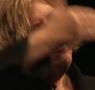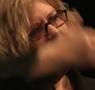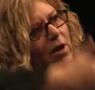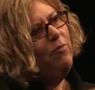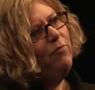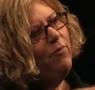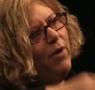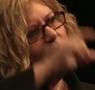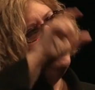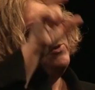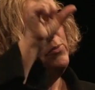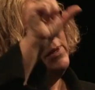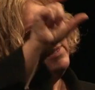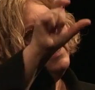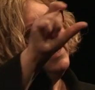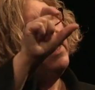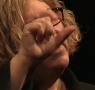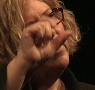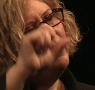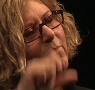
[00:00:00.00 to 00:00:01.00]
refresh, we
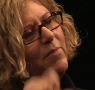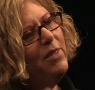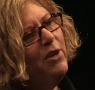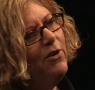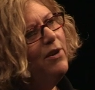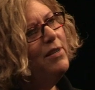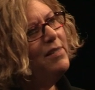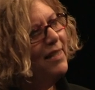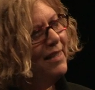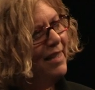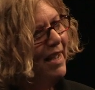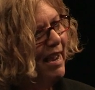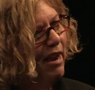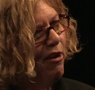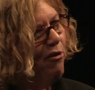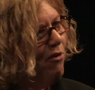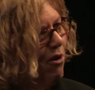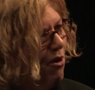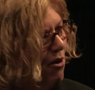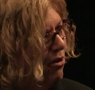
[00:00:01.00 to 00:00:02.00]
tell them there is an
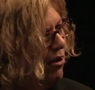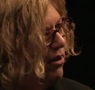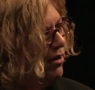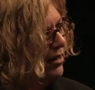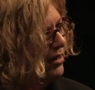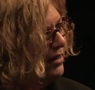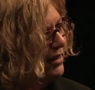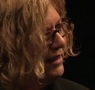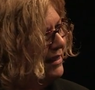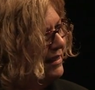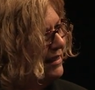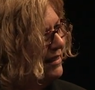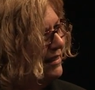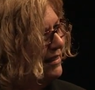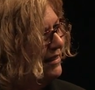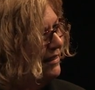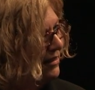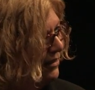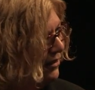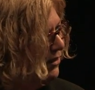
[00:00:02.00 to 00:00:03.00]
error,
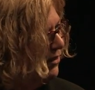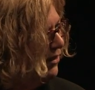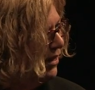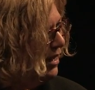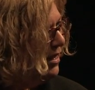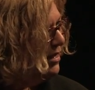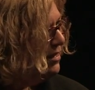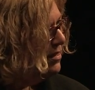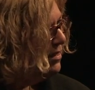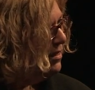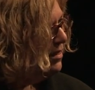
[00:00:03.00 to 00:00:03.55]
right?